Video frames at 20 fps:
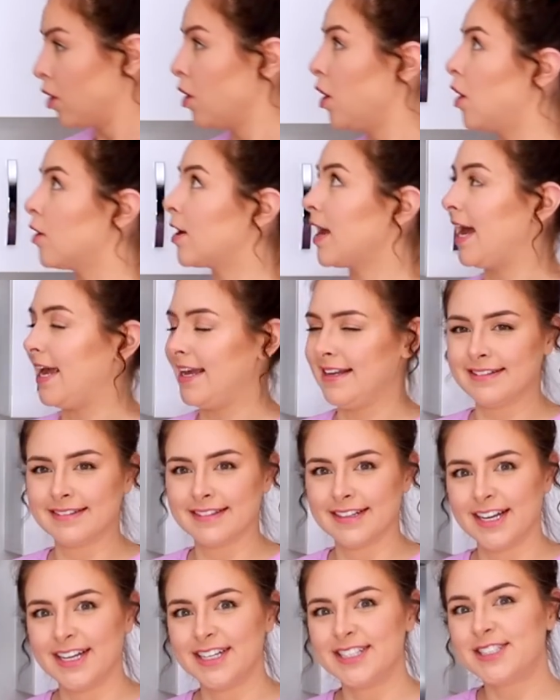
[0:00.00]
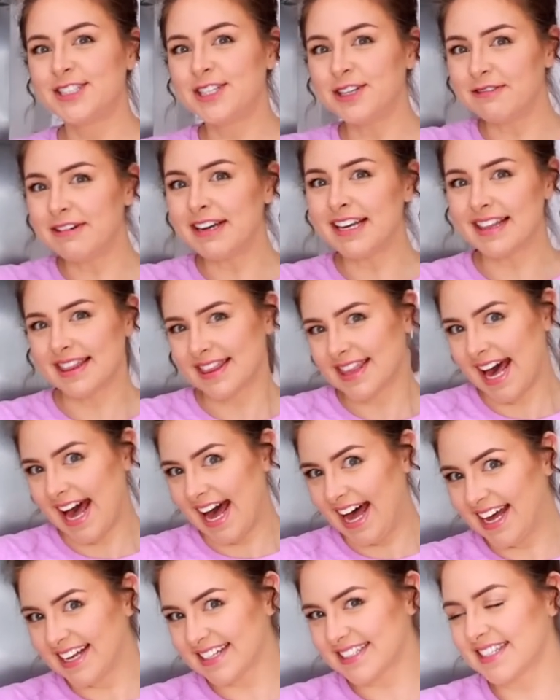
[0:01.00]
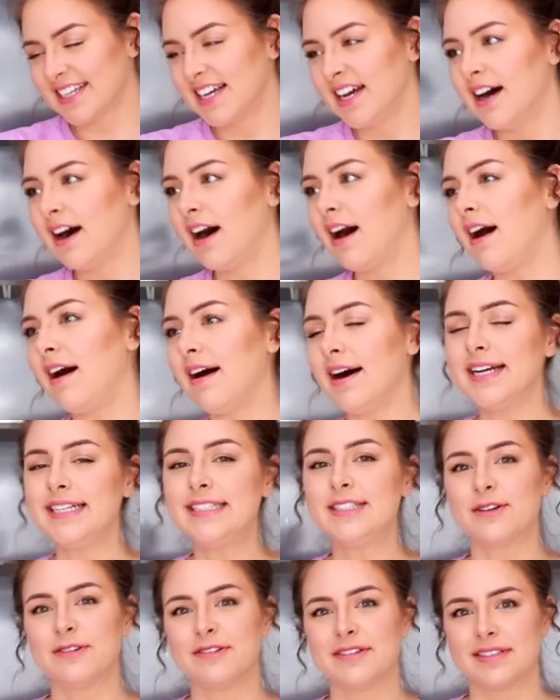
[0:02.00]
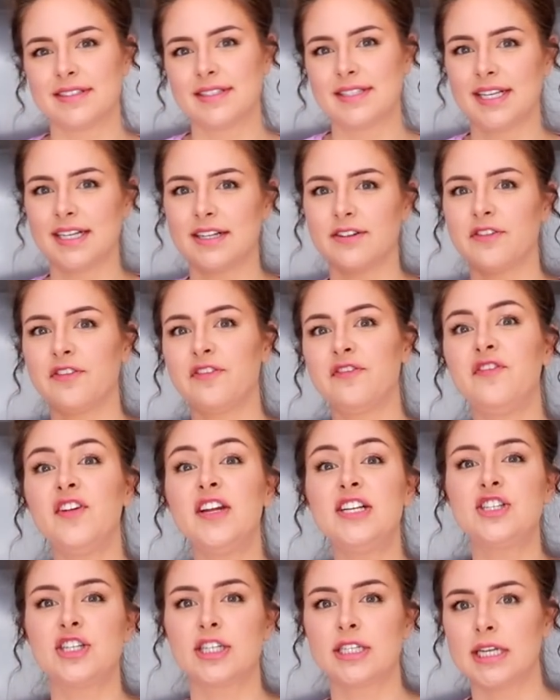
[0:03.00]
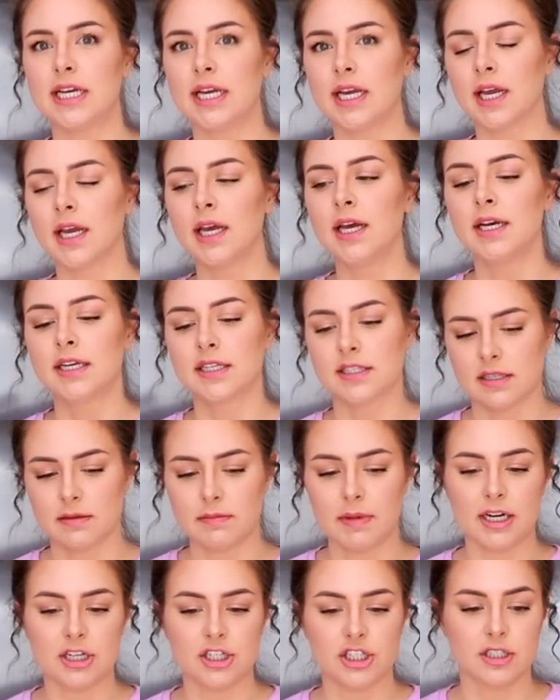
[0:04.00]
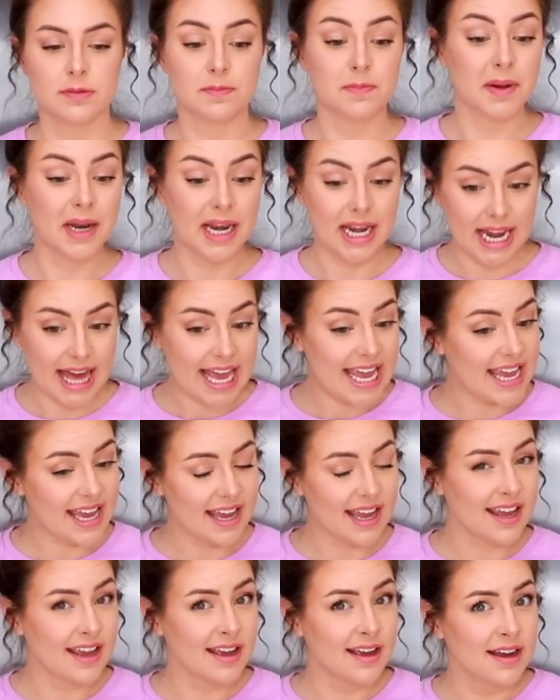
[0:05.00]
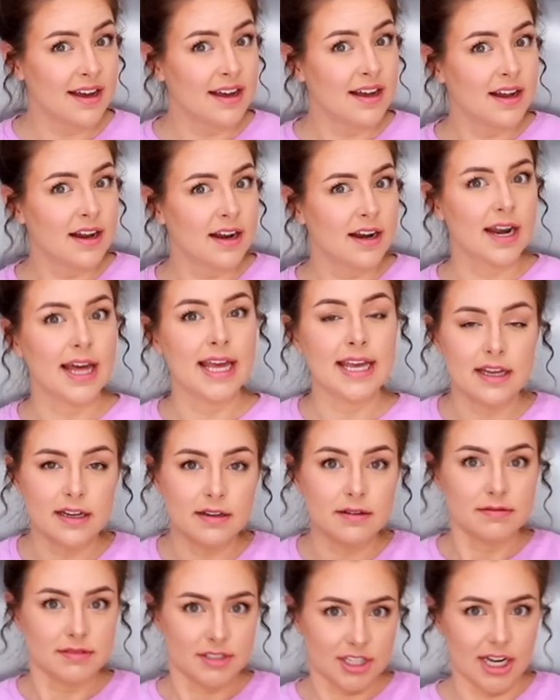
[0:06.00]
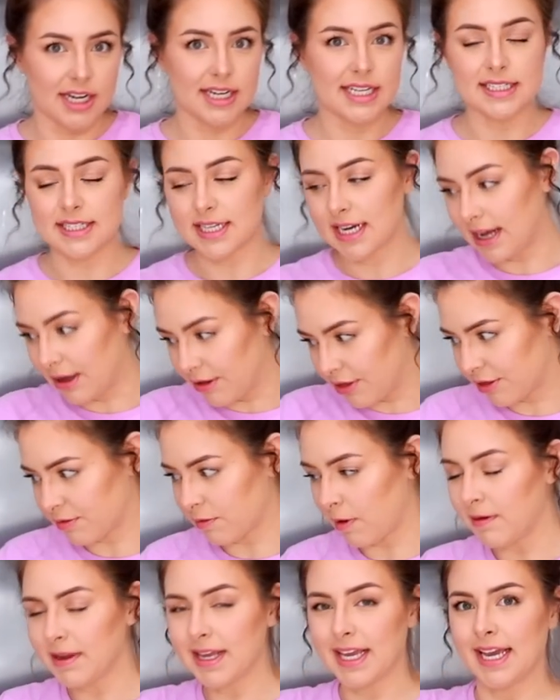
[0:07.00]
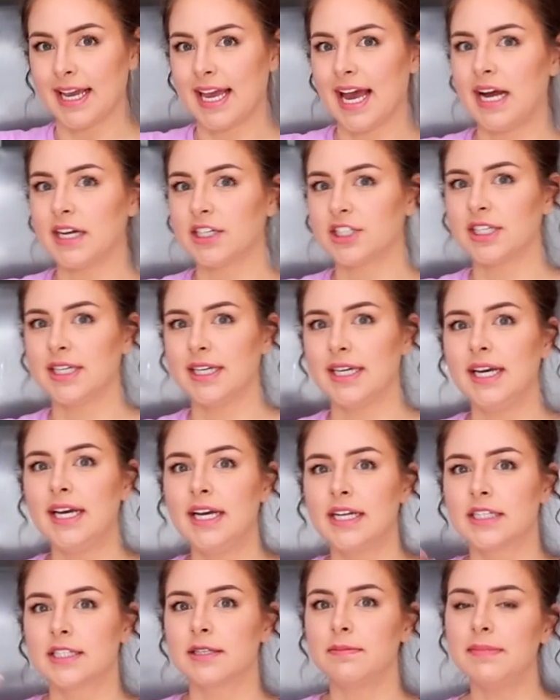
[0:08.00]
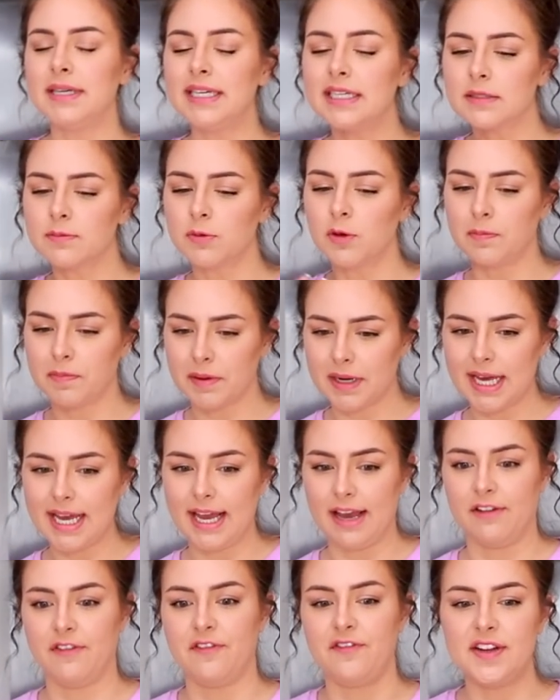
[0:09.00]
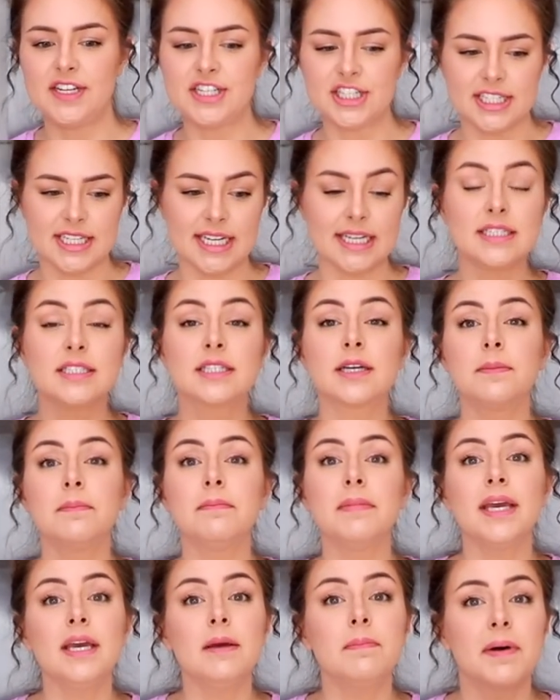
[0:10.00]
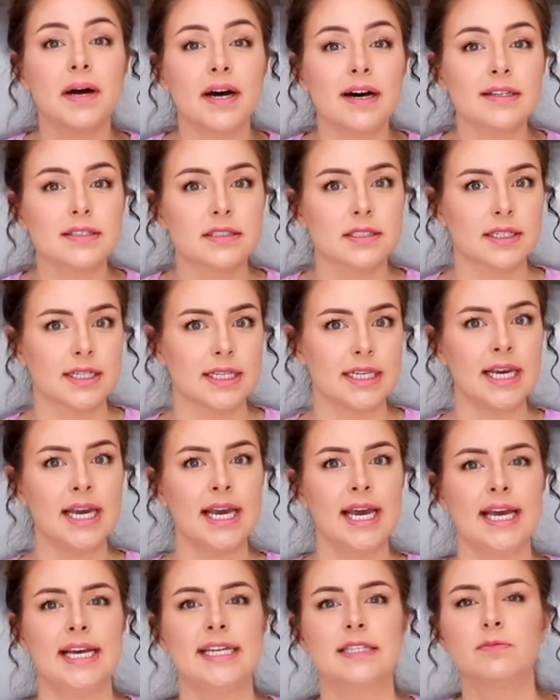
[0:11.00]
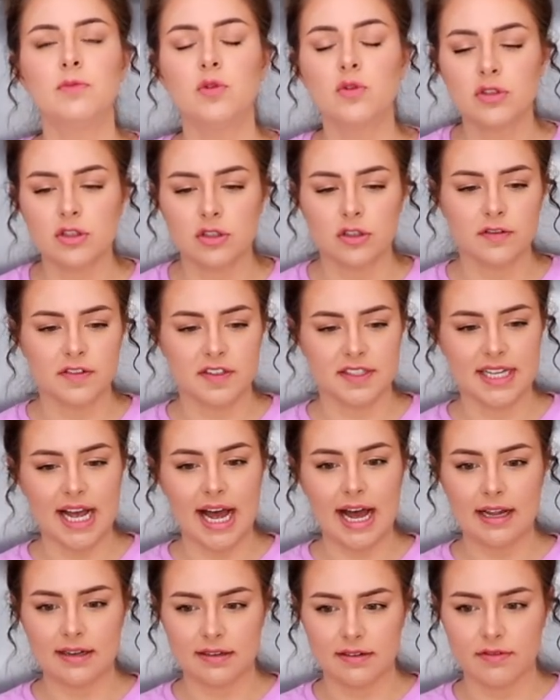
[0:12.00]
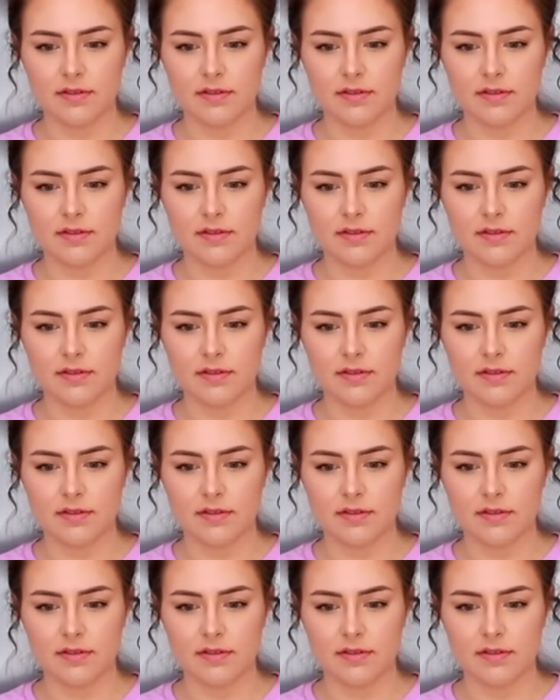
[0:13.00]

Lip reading: Okay, doing that, I don't consider fidgeting so much as playing. Like, turning it inside out, throwing it and catching it, to me is more playing. Fidgeting, to me personally, is more sort of sat